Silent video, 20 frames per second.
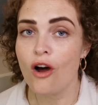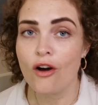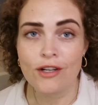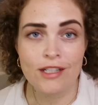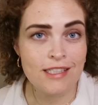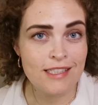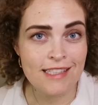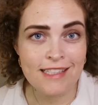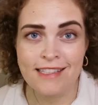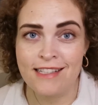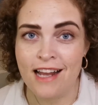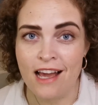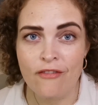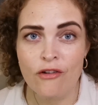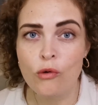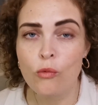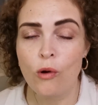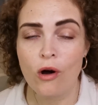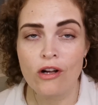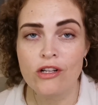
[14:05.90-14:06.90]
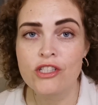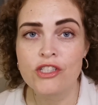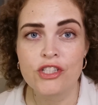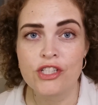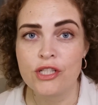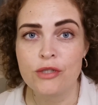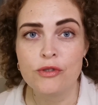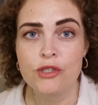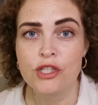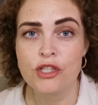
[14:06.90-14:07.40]
honestly never watched
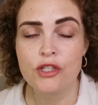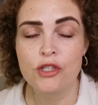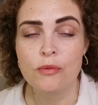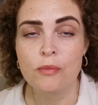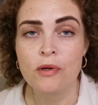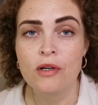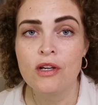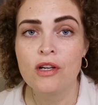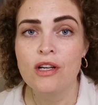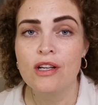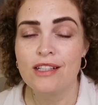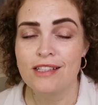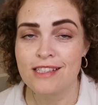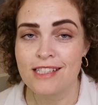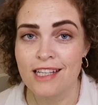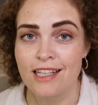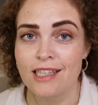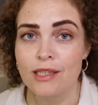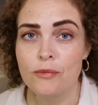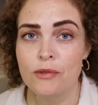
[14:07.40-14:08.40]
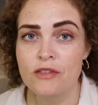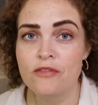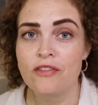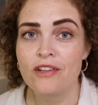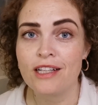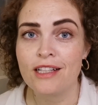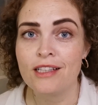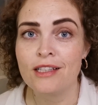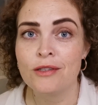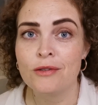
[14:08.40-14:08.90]
YouTube until I was
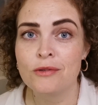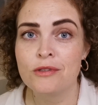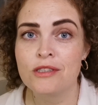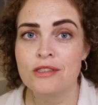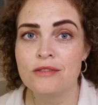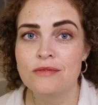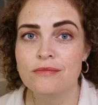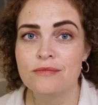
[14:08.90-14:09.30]
furloughed.